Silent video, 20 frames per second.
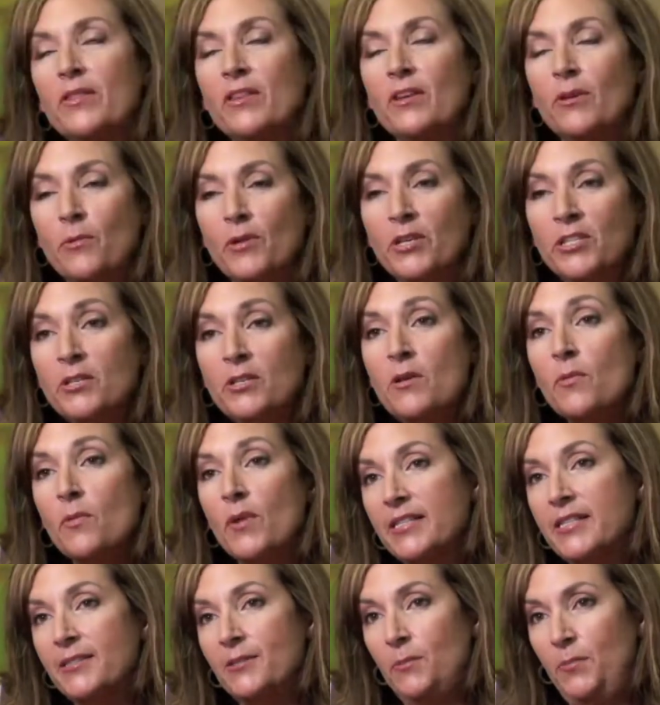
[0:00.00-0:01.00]
The original
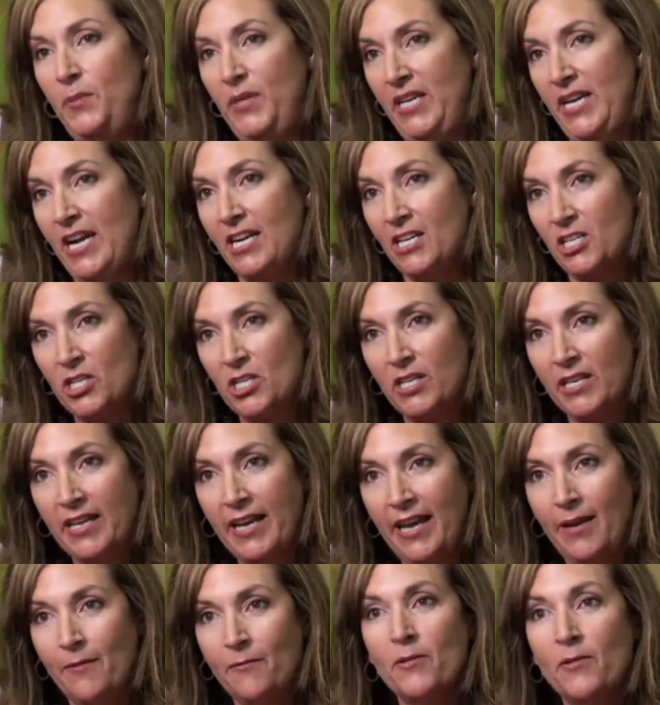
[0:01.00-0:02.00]
recipe actually
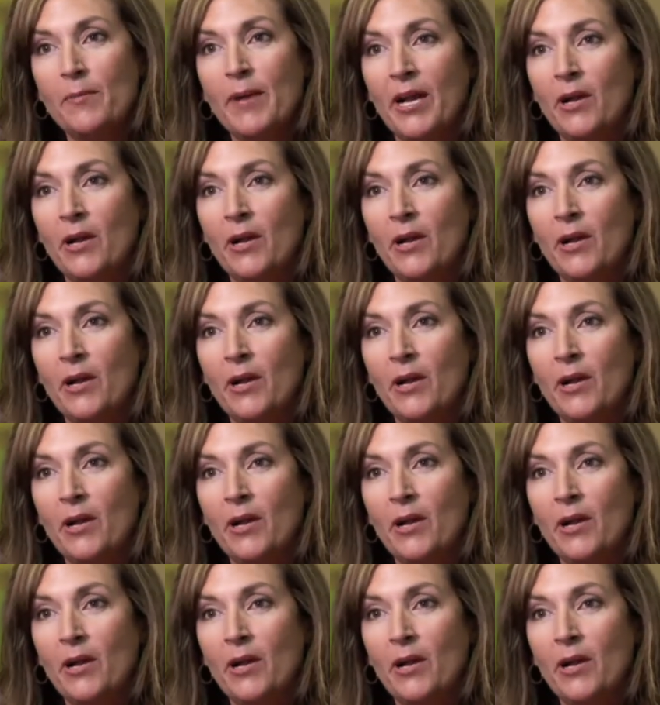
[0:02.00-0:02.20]
came from my